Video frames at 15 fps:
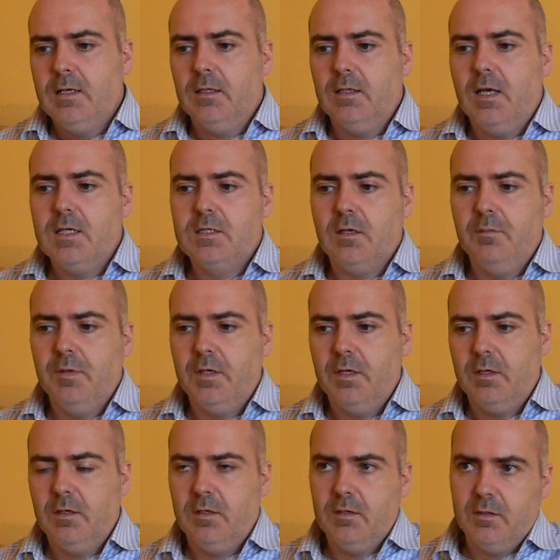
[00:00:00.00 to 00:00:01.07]
Last
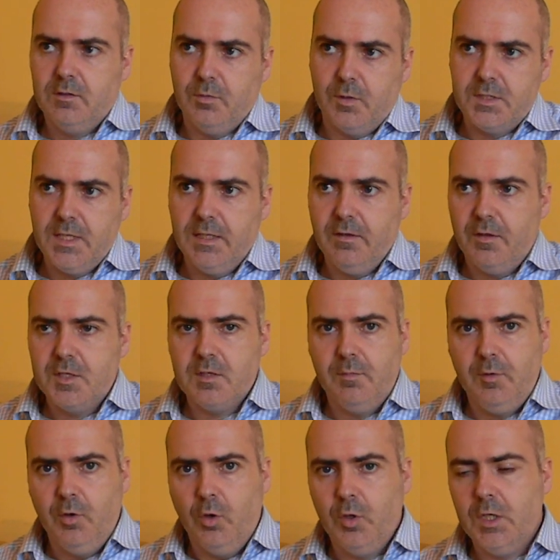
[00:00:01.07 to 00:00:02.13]
summer, towards the end of the
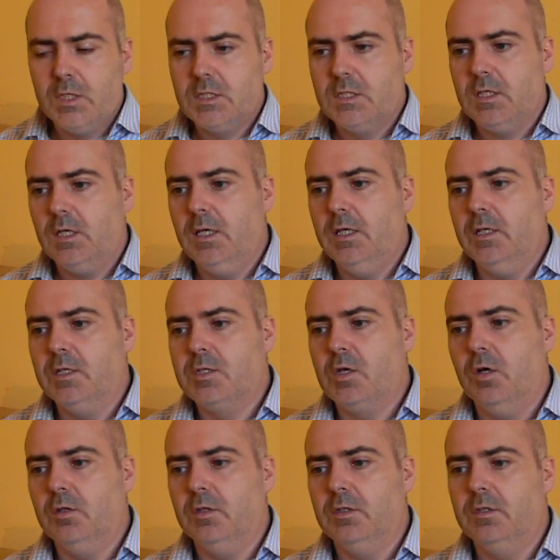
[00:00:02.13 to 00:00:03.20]
summer in August in
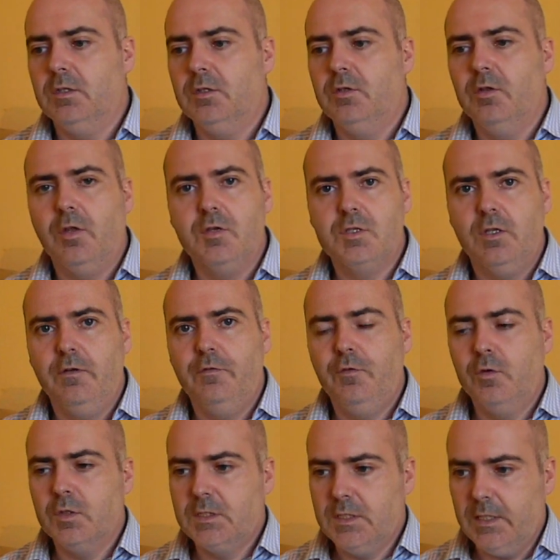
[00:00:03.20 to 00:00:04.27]
Scotland in
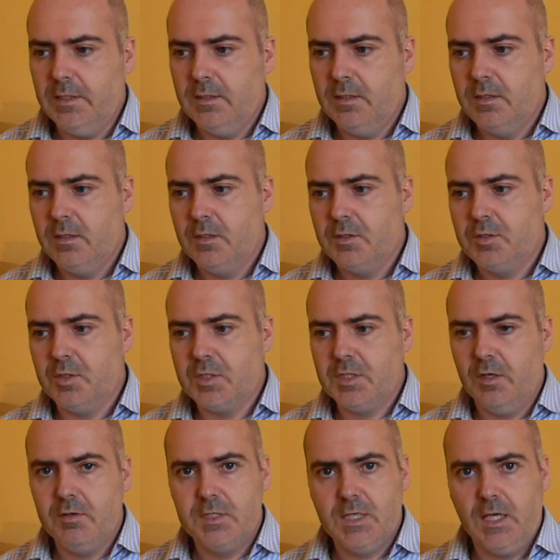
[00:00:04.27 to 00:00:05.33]
2014, just
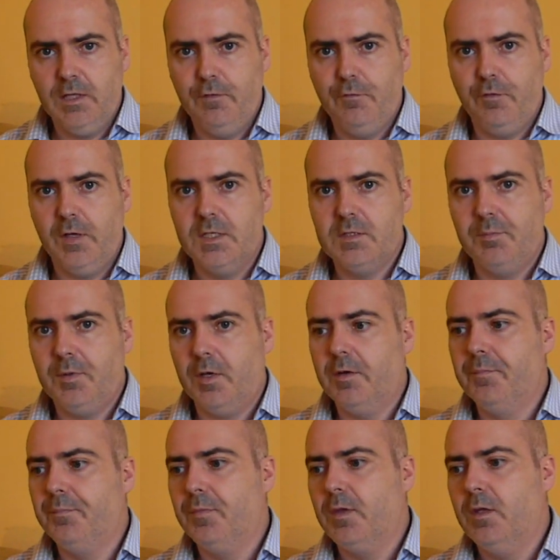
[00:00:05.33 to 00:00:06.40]
outside Fraserburgh,
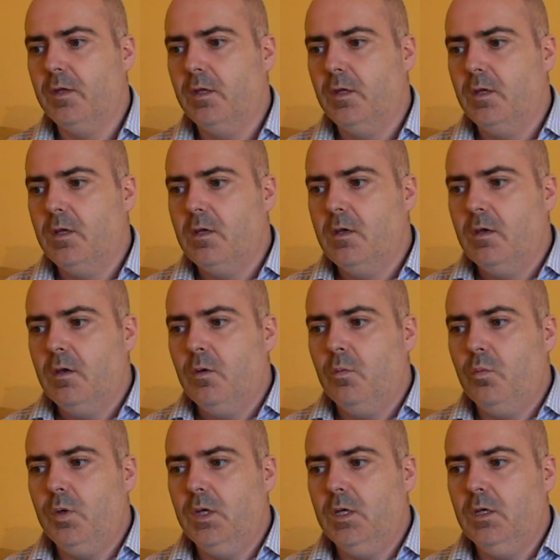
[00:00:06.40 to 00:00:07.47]

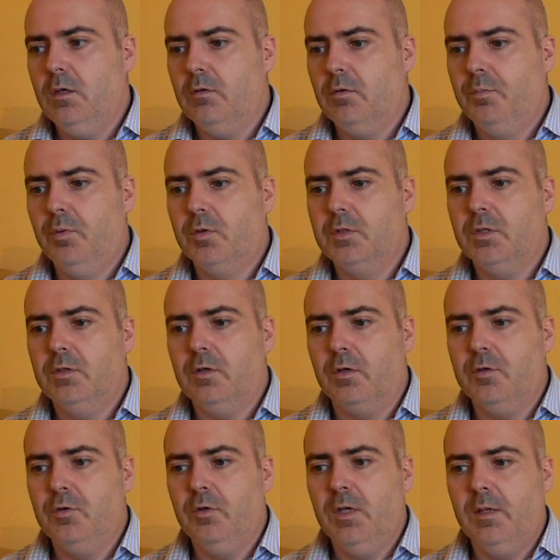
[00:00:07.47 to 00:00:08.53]
we reported our
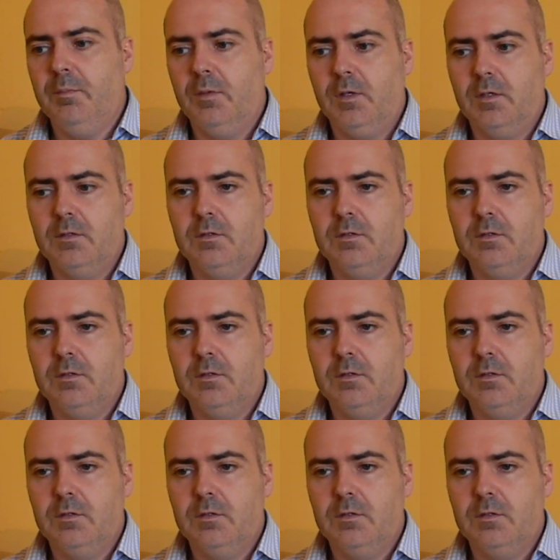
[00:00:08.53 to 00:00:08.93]
new neighbour